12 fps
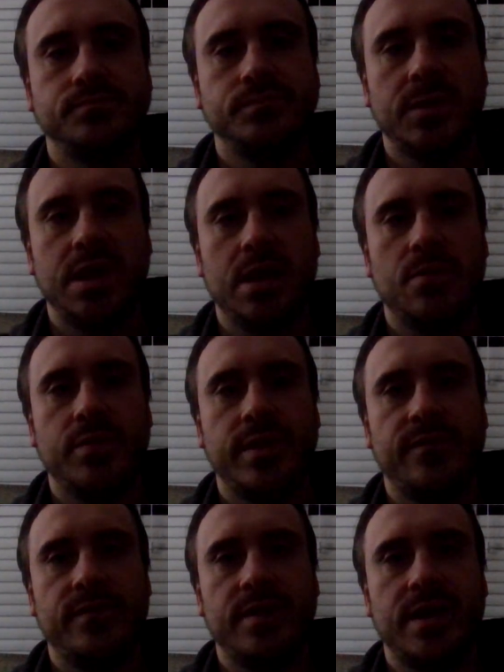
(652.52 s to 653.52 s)
Yeah, we'll
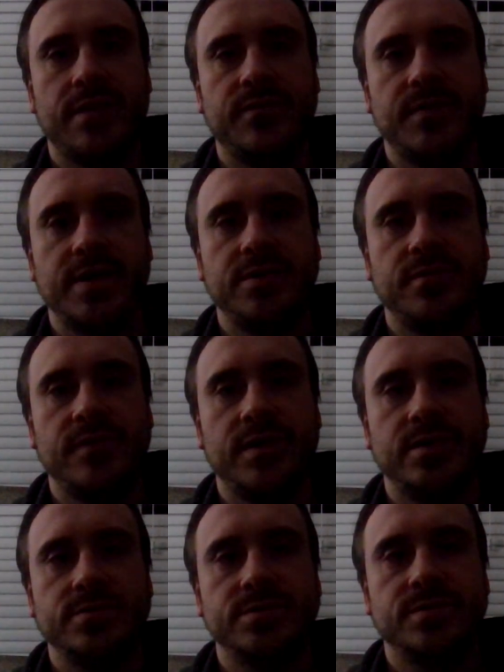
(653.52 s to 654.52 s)
definitely have to make two
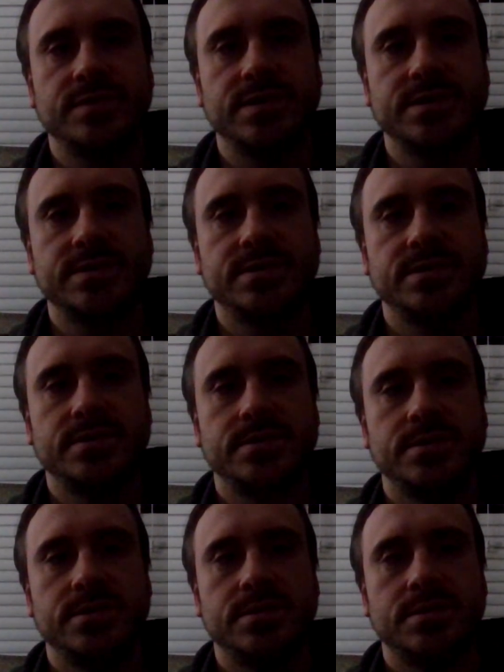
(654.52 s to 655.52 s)
videos over this.
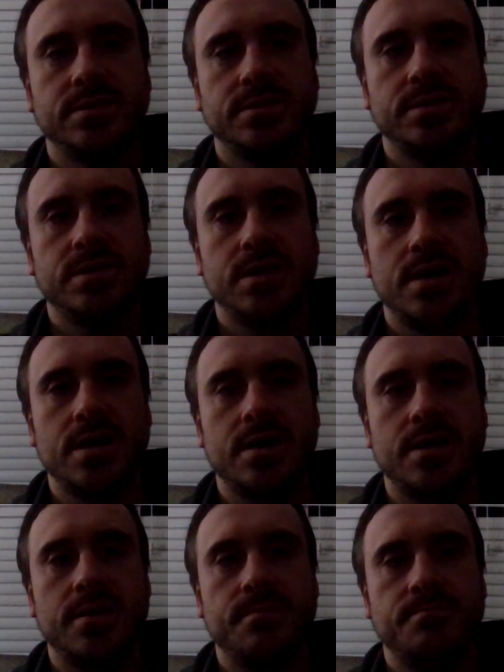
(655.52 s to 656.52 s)

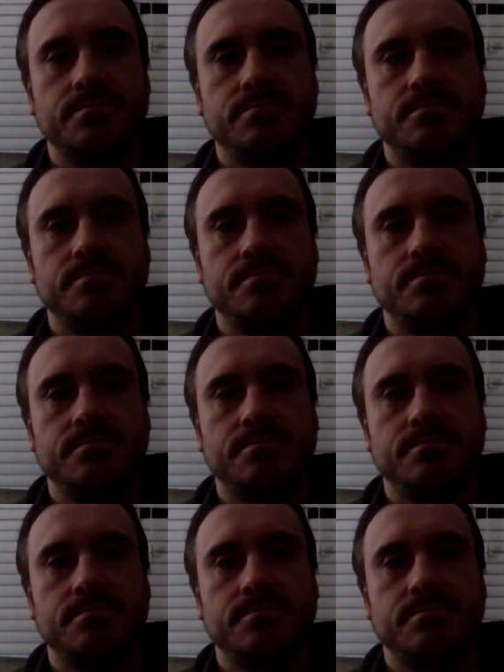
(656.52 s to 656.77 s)
Um,